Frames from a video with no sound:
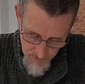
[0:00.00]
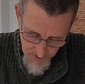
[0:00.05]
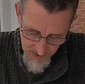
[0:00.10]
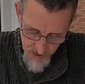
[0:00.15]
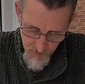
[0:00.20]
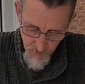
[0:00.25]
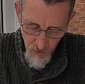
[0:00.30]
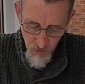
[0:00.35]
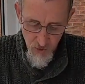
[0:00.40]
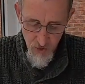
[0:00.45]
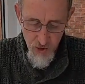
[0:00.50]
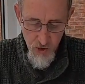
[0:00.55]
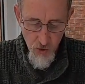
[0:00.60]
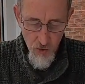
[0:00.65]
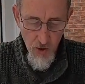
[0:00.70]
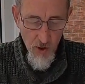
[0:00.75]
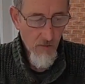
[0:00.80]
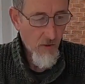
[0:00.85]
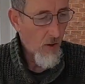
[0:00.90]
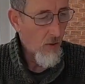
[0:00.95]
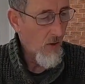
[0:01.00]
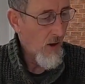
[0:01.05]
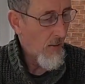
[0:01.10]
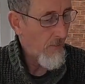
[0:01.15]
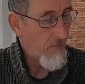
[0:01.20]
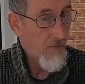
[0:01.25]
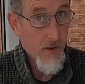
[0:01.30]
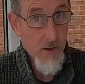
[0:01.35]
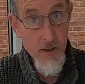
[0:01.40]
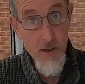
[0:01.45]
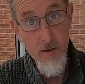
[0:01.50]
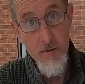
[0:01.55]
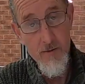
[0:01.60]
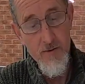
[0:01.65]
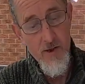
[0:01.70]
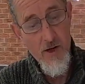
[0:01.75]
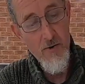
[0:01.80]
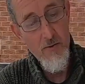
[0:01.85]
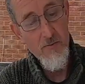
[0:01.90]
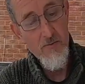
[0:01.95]
is put the toilet roll on.
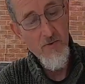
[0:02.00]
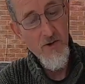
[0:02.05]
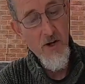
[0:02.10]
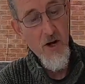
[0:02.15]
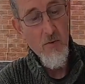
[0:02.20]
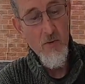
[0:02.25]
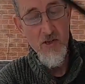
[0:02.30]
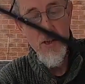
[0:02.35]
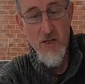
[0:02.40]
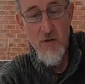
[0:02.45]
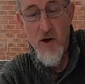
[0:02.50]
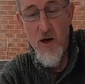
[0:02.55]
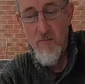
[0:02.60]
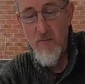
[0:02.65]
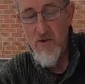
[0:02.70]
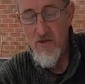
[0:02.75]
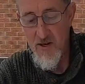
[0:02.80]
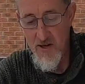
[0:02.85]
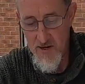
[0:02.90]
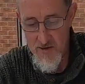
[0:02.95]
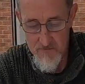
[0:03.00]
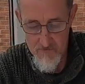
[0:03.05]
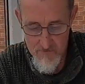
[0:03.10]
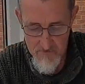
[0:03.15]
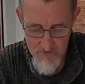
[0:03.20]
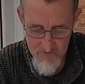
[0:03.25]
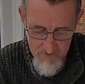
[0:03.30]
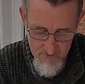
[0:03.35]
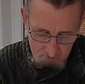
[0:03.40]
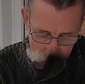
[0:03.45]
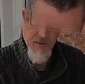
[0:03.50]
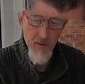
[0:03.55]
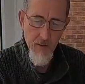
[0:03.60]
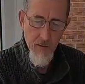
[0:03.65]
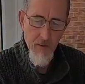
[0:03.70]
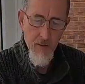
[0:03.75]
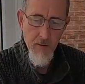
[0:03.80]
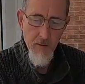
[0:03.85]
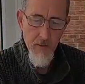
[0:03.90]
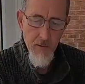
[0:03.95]
So you know what's going to happen there.
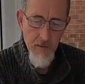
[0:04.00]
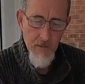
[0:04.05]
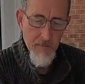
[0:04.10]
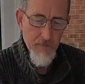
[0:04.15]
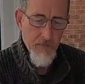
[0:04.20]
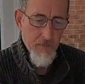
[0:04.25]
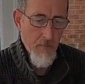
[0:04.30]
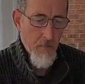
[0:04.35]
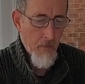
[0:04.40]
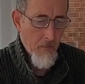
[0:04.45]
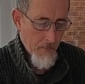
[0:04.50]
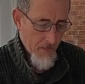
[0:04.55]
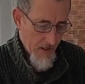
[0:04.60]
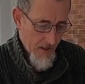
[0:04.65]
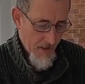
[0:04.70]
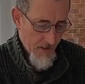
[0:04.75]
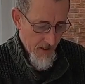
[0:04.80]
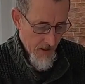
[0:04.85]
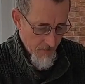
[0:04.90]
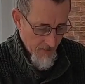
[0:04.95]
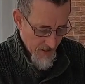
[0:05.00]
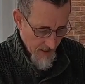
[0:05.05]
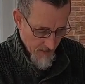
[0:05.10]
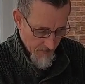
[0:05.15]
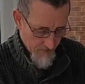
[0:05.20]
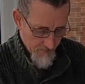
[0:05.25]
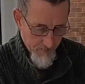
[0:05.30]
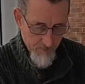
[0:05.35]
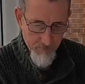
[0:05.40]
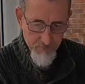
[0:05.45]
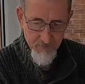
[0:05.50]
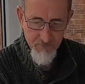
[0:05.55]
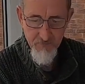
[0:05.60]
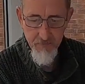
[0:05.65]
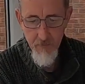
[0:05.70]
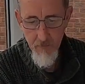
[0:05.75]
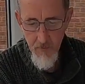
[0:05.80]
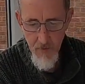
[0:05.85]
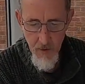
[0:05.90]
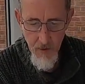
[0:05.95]
And there we go.
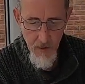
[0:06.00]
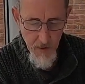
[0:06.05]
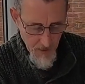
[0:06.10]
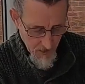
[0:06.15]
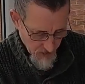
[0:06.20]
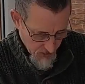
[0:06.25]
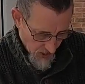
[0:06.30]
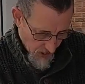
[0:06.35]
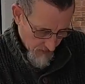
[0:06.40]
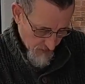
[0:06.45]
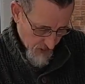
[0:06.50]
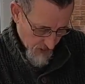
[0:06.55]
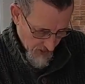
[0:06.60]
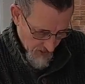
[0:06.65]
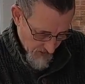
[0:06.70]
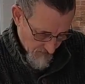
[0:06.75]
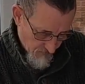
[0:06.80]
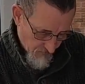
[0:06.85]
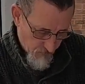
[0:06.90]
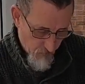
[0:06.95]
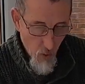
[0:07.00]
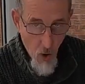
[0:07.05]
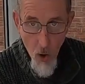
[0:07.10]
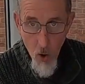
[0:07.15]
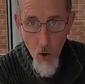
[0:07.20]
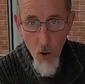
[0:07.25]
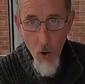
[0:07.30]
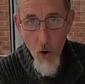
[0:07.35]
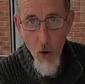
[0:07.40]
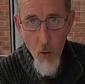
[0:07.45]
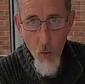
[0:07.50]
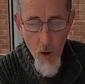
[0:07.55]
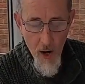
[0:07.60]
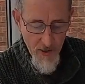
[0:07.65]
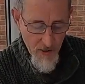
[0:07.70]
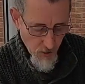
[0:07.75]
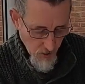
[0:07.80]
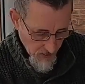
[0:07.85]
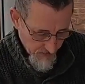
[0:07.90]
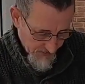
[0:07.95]
So I'm just going to
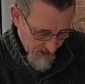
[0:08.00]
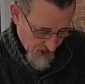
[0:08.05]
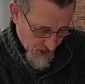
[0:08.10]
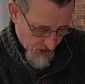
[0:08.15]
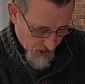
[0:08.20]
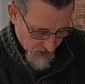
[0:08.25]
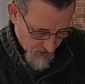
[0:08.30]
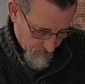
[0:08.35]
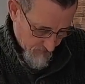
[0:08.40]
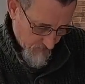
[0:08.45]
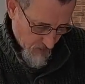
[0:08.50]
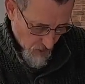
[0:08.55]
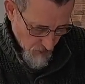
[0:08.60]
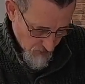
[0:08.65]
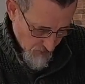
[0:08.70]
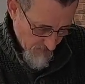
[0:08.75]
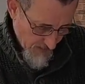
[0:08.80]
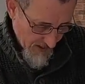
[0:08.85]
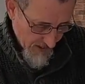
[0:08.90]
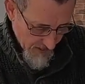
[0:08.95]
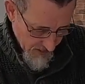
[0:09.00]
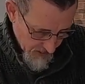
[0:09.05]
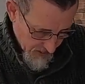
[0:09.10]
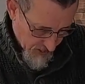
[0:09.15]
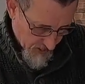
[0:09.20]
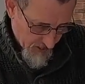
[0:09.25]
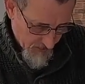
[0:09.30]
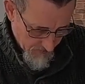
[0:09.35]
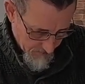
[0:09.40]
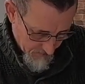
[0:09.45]
wind all of this 100 meters